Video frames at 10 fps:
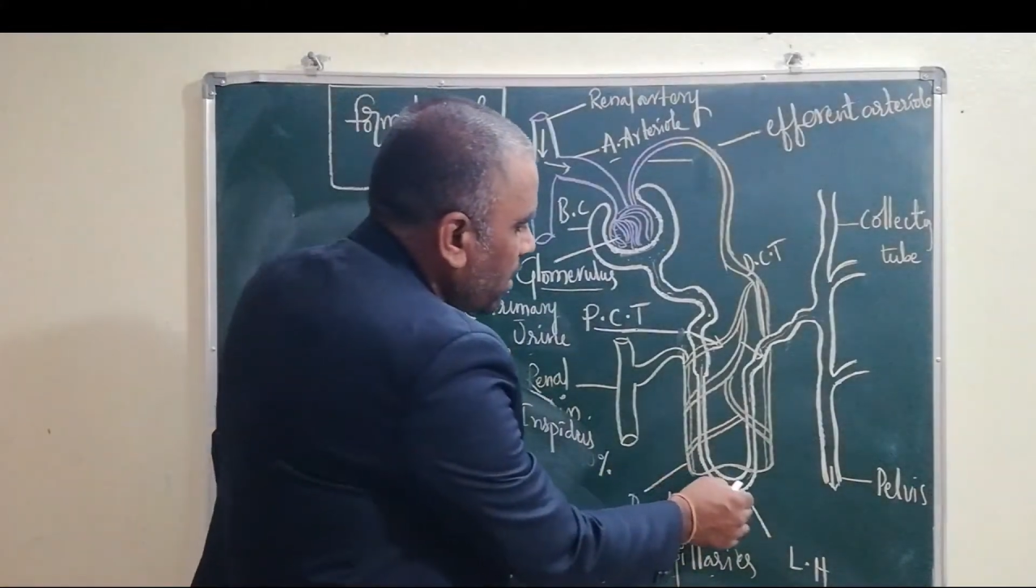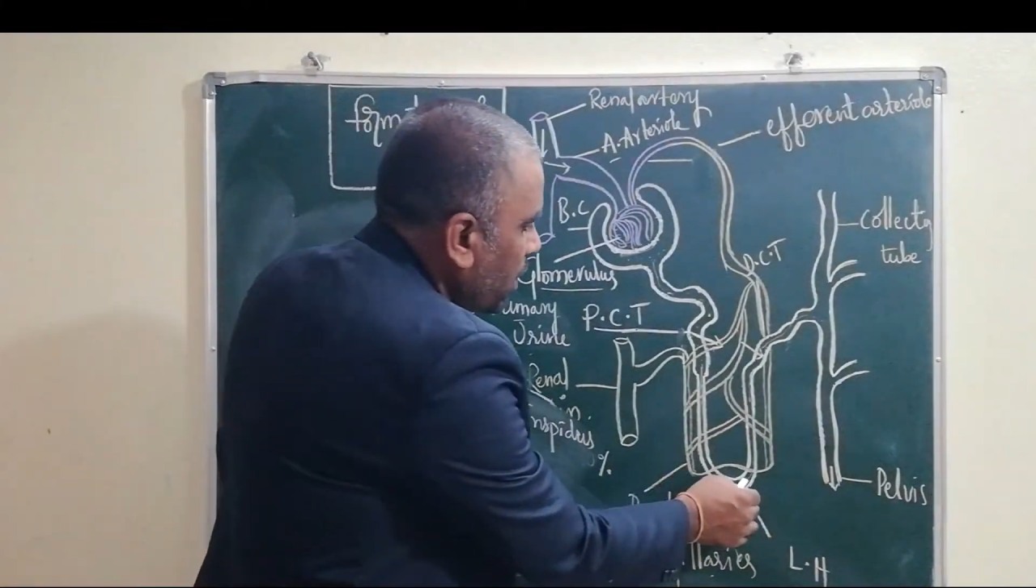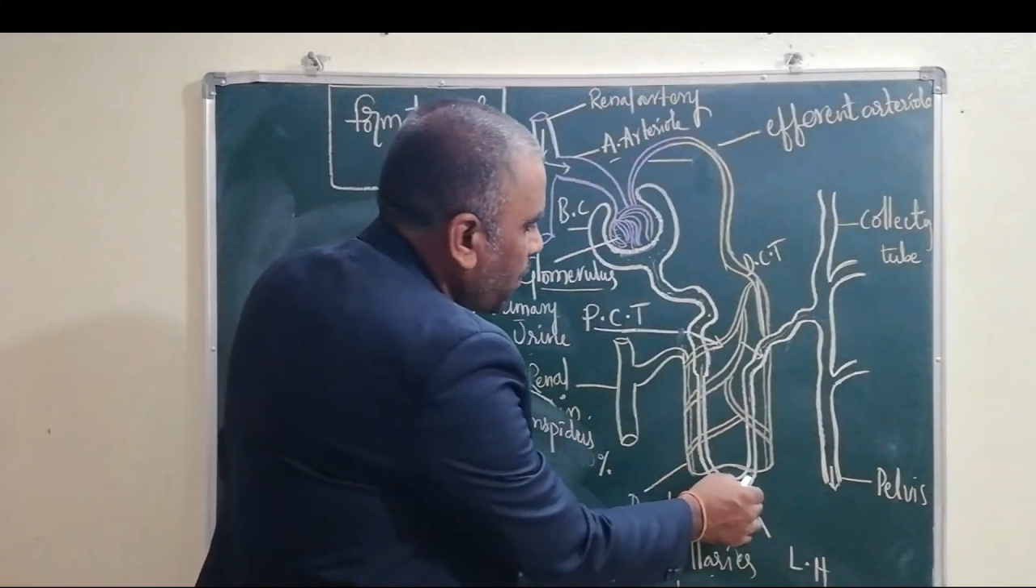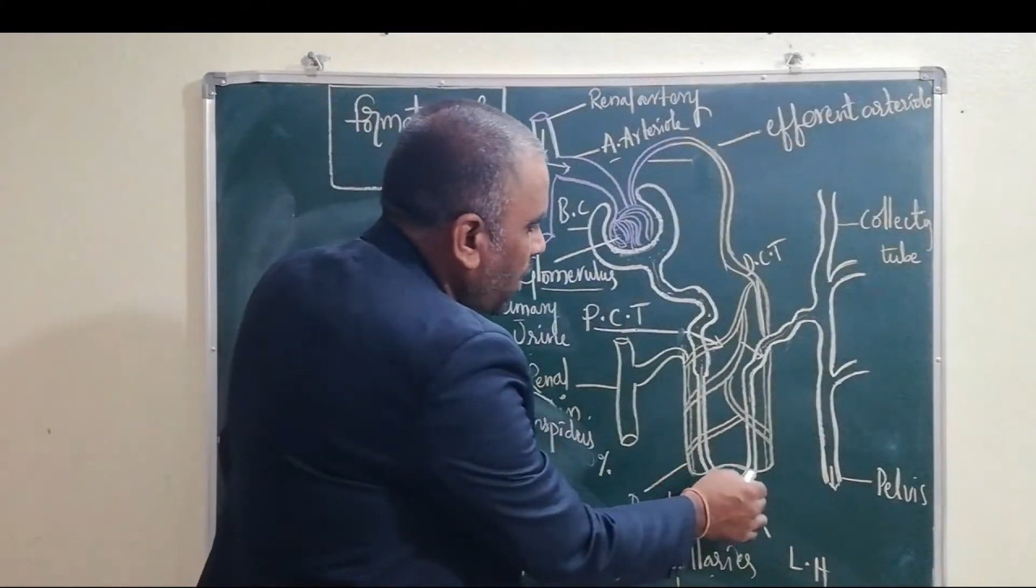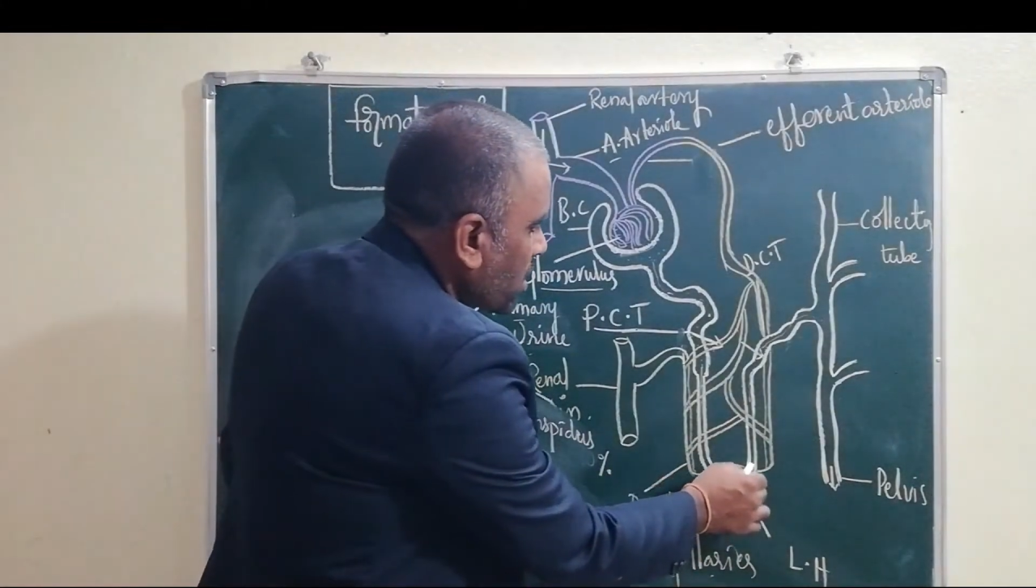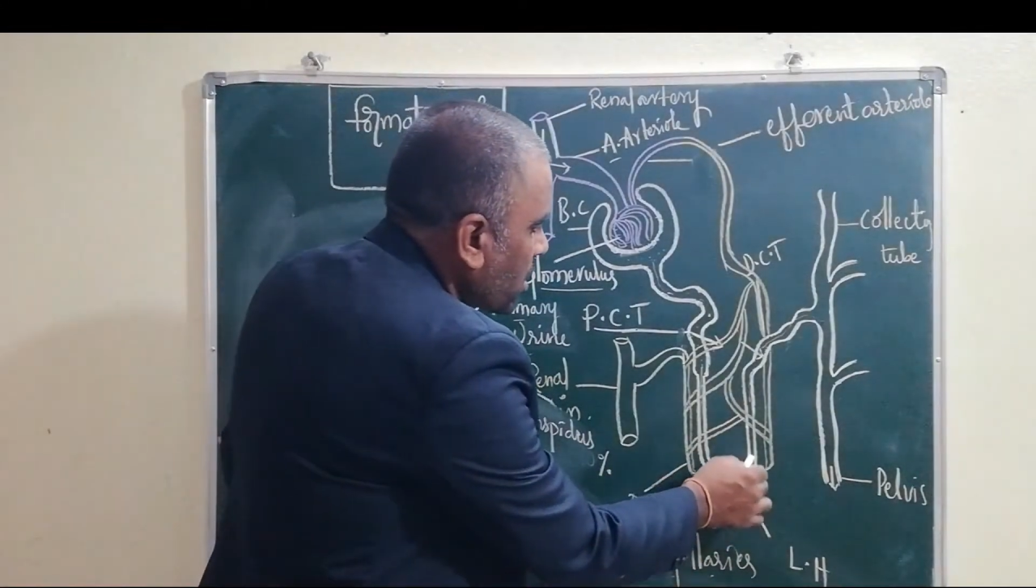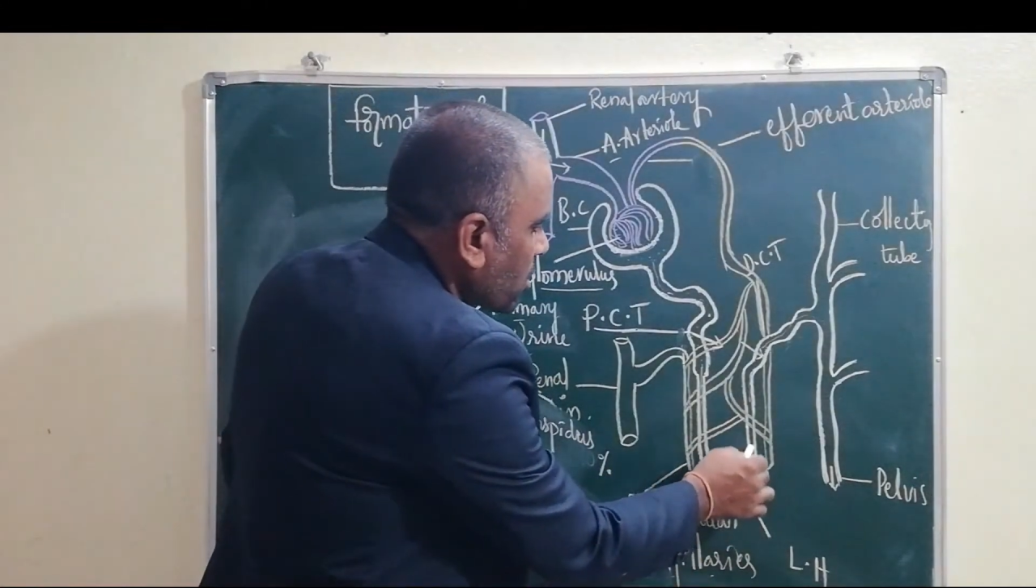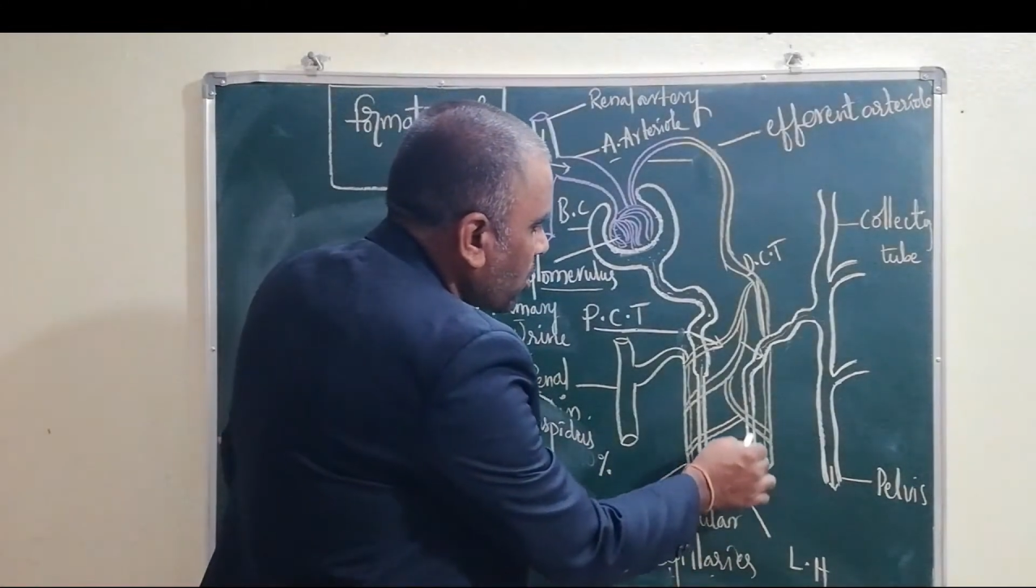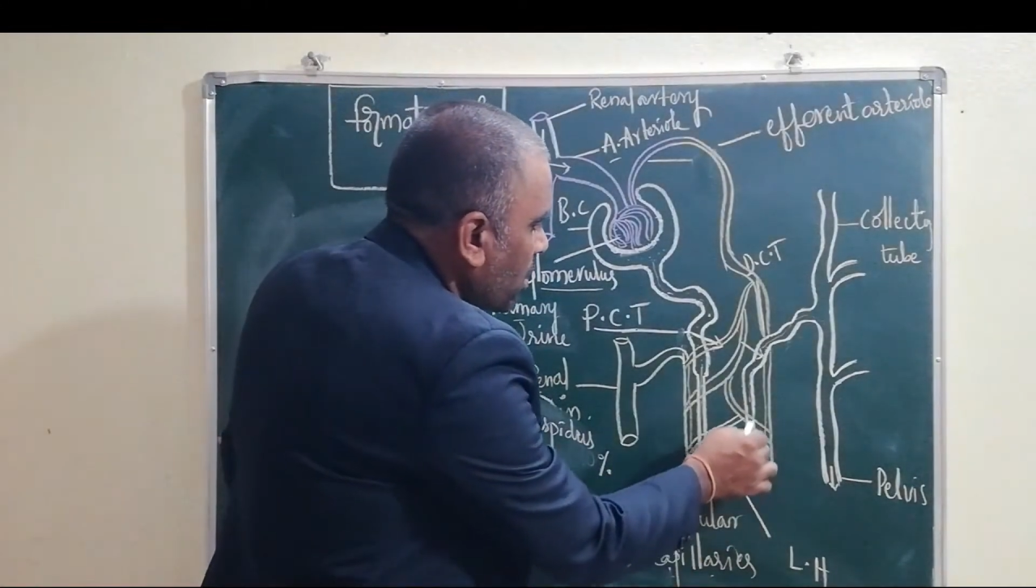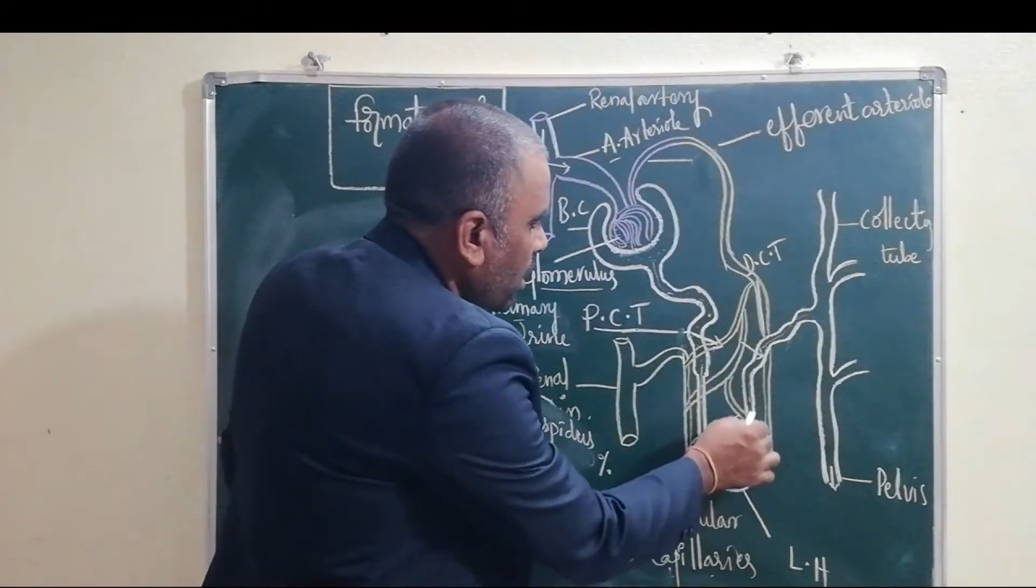it passes
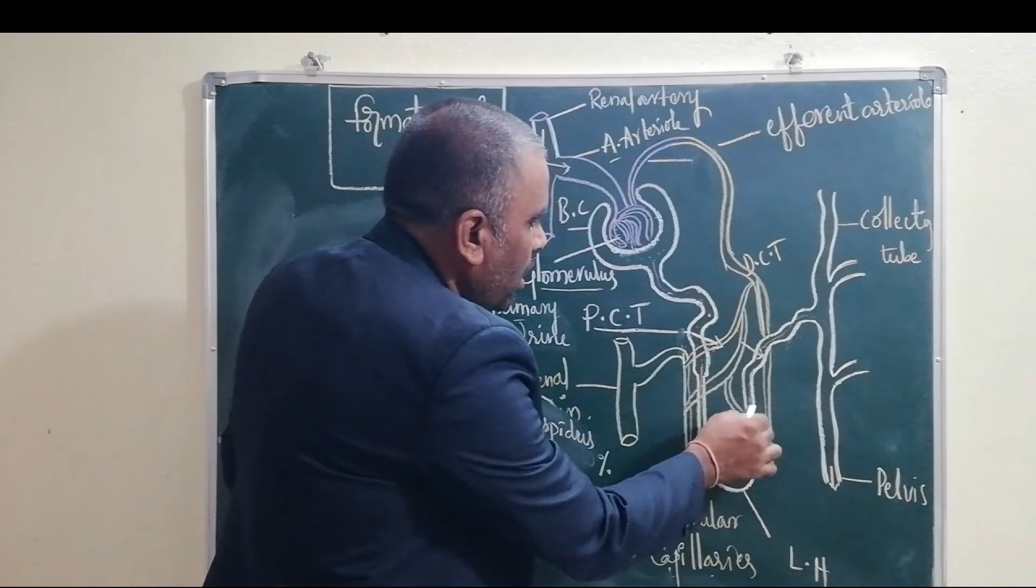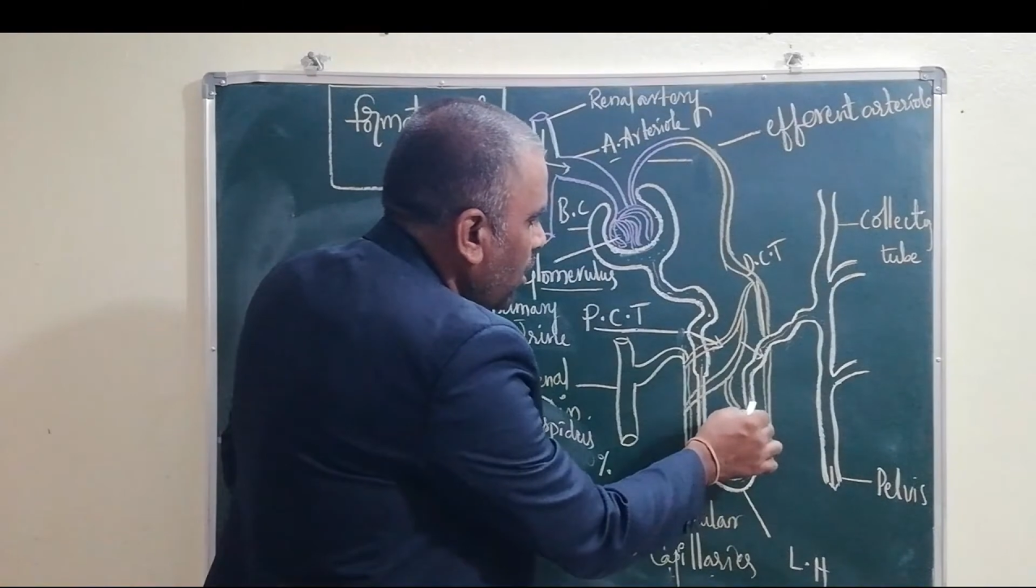through the